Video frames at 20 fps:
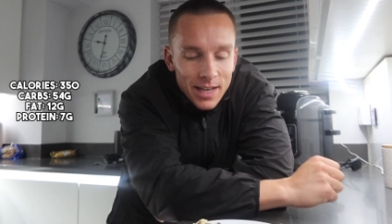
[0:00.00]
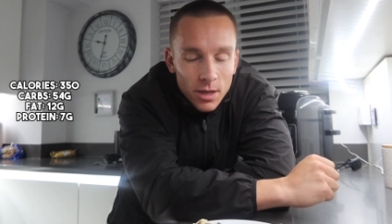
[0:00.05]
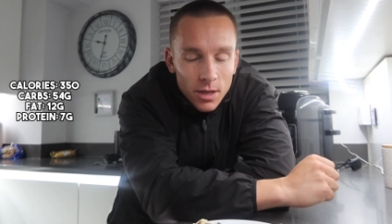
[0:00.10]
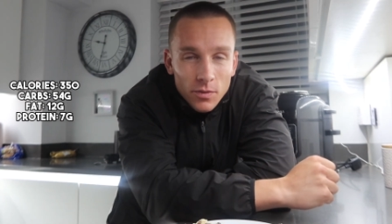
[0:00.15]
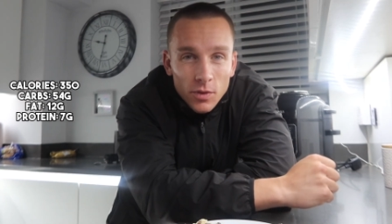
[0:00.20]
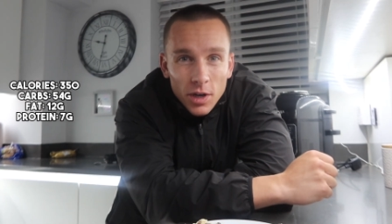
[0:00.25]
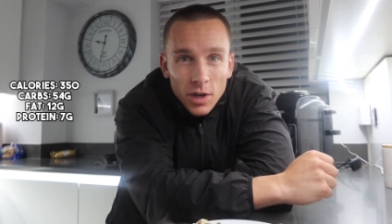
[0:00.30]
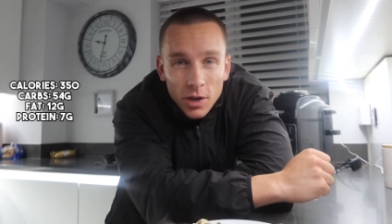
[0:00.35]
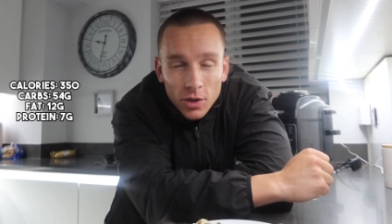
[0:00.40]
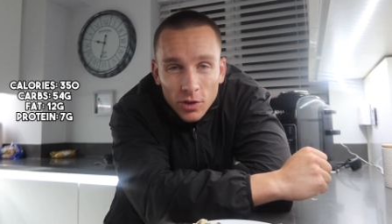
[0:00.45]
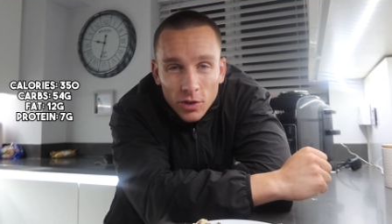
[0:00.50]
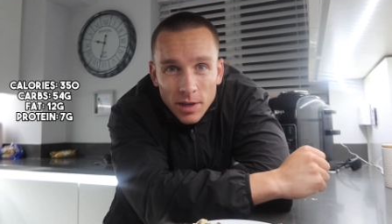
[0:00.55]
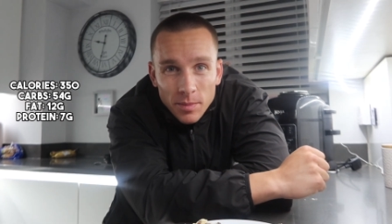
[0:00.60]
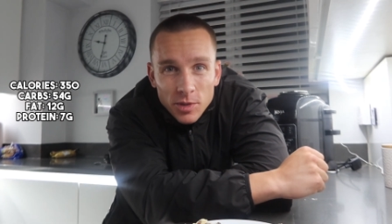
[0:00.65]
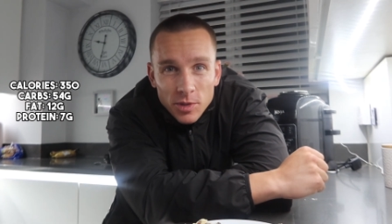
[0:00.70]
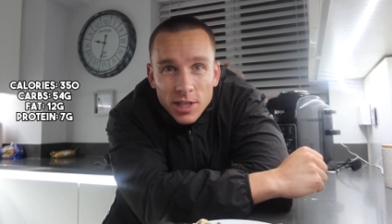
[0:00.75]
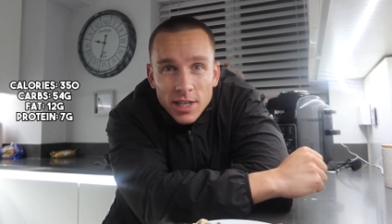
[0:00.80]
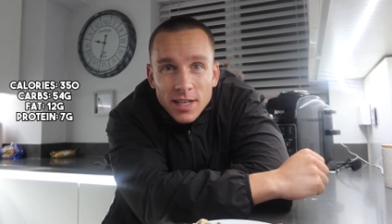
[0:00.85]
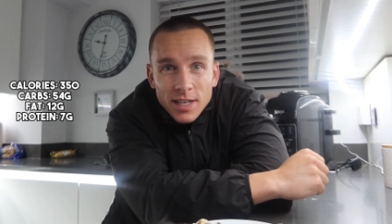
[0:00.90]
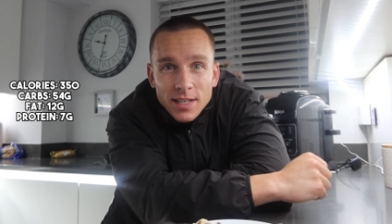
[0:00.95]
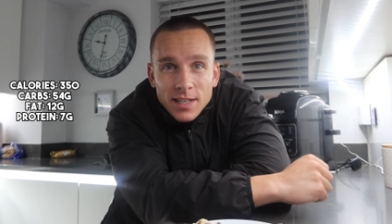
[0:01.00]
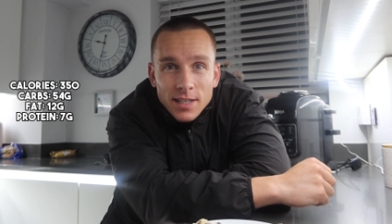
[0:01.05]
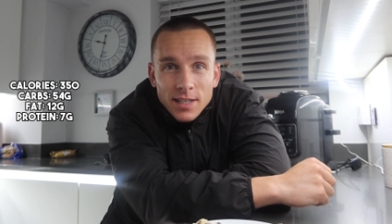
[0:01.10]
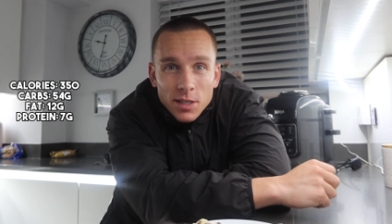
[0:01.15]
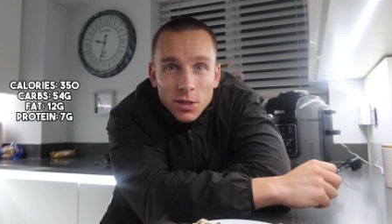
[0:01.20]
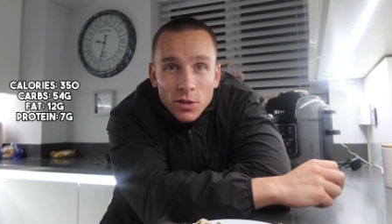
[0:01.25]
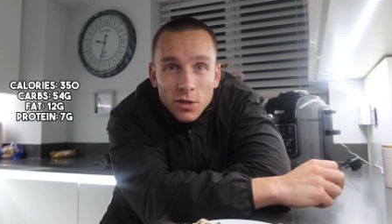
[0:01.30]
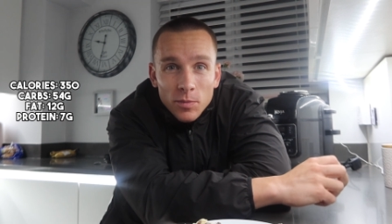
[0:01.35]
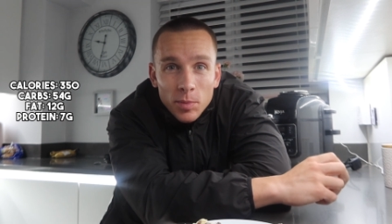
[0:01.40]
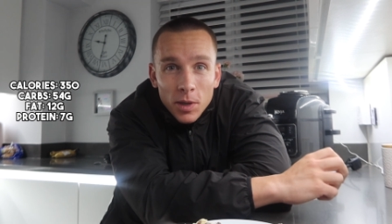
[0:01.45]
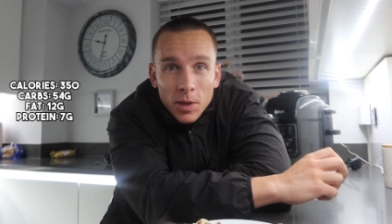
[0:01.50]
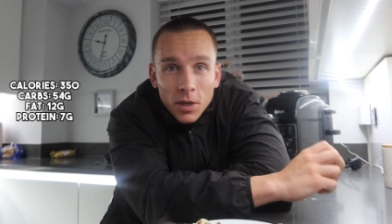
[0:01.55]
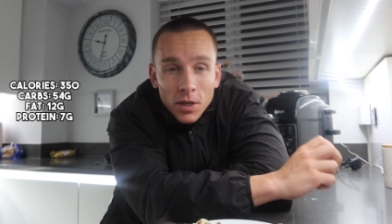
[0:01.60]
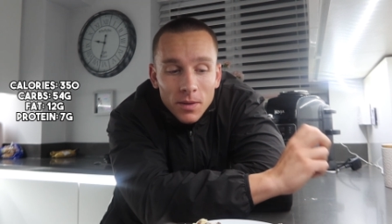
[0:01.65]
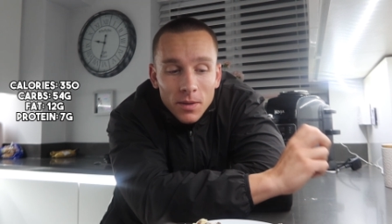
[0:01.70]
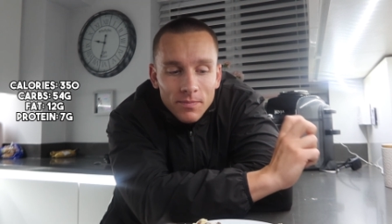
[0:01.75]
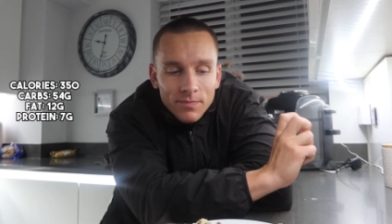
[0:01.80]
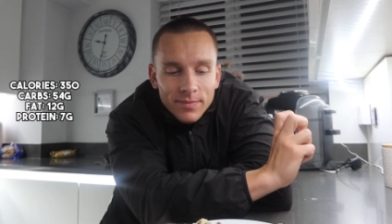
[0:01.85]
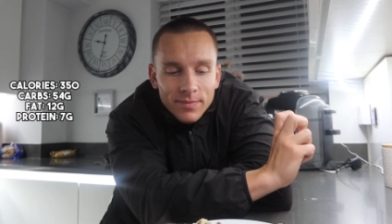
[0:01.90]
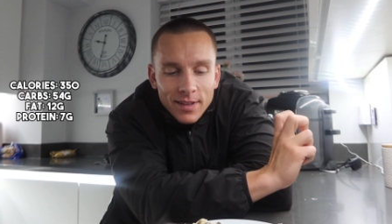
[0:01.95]
You've got no cream cheese, so I've
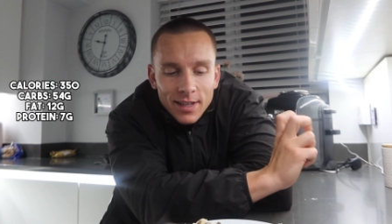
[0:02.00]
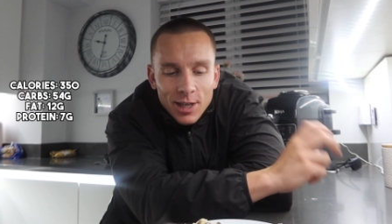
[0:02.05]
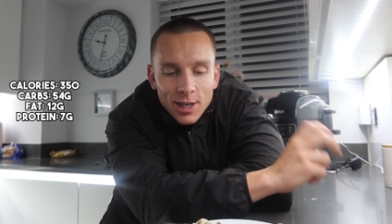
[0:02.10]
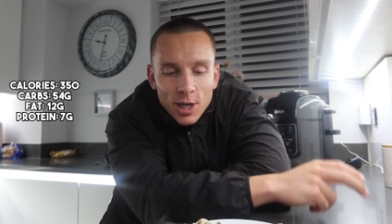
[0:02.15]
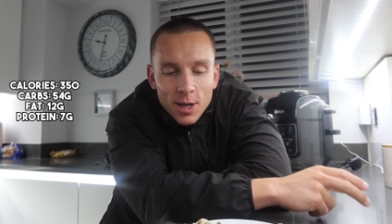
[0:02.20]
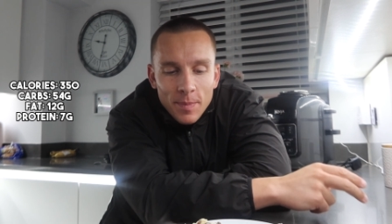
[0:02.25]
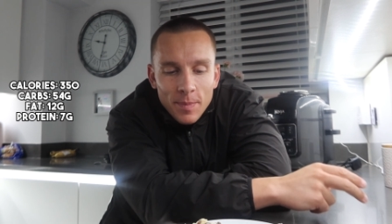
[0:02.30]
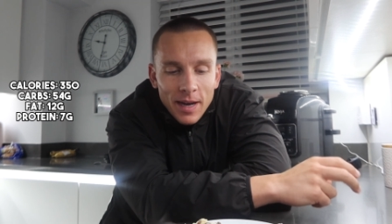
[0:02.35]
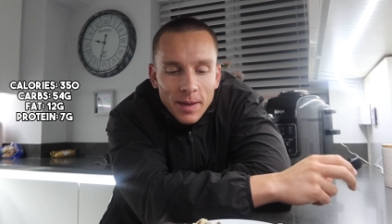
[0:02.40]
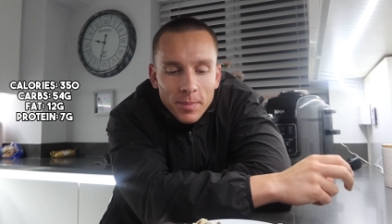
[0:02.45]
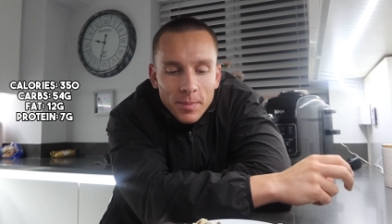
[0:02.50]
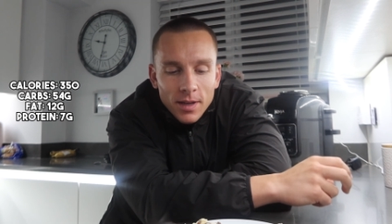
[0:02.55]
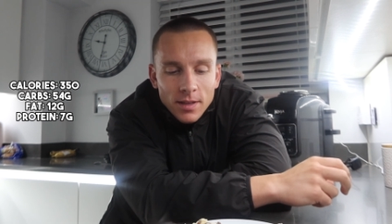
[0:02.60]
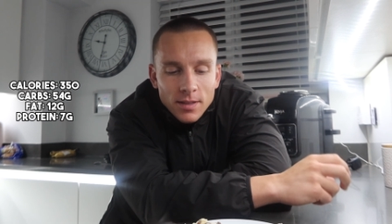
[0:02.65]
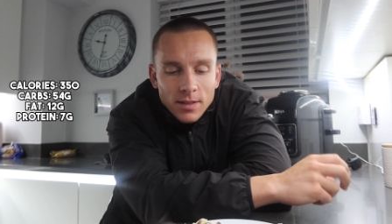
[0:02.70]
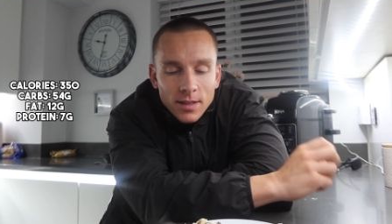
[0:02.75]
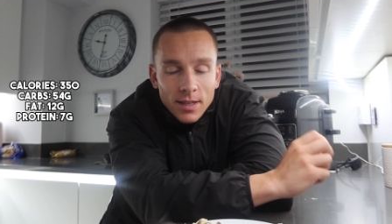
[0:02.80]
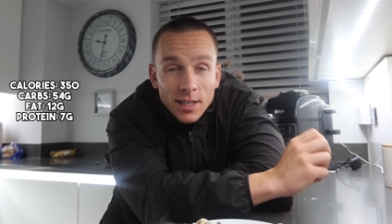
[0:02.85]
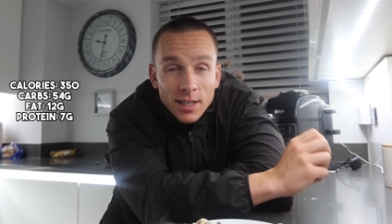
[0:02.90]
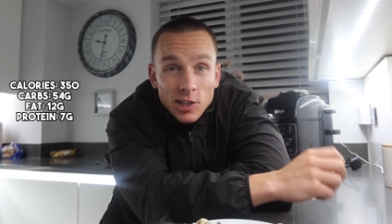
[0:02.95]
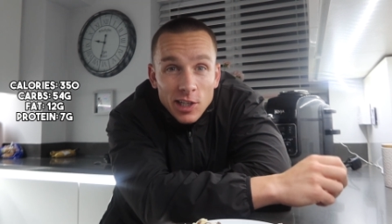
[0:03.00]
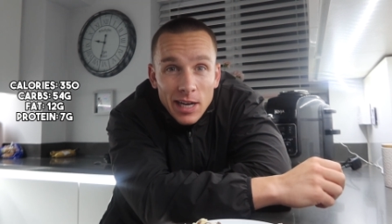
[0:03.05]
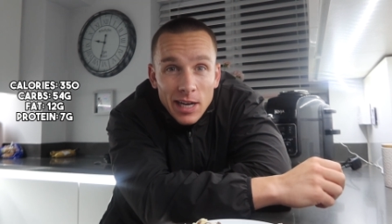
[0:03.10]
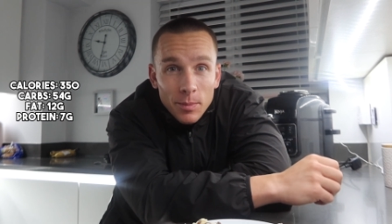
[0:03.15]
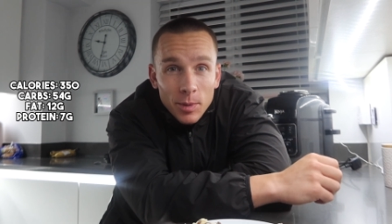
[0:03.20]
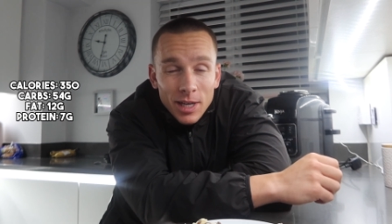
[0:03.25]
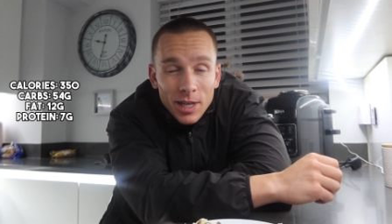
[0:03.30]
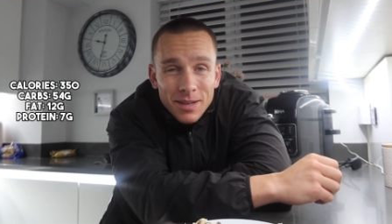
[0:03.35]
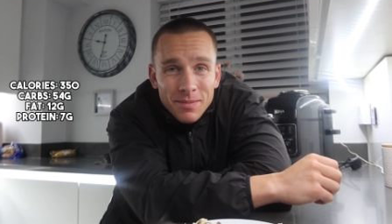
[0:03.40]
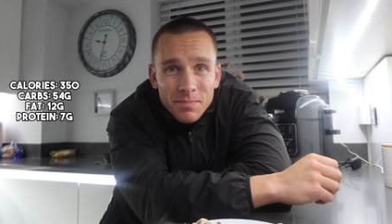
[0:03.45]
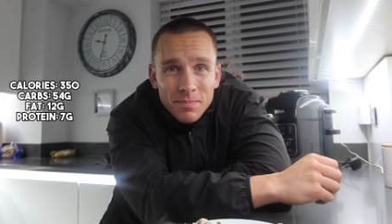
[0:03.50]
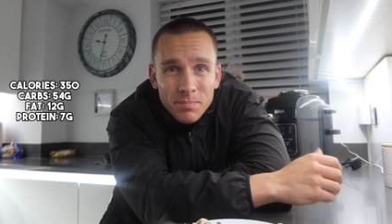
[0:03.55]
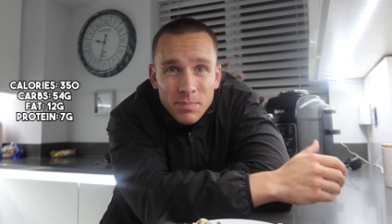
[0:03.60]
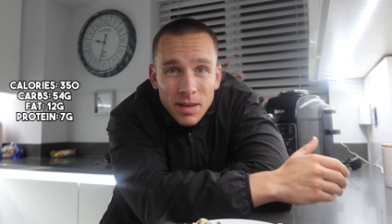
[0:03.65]
put Lurpak butter and jam on it.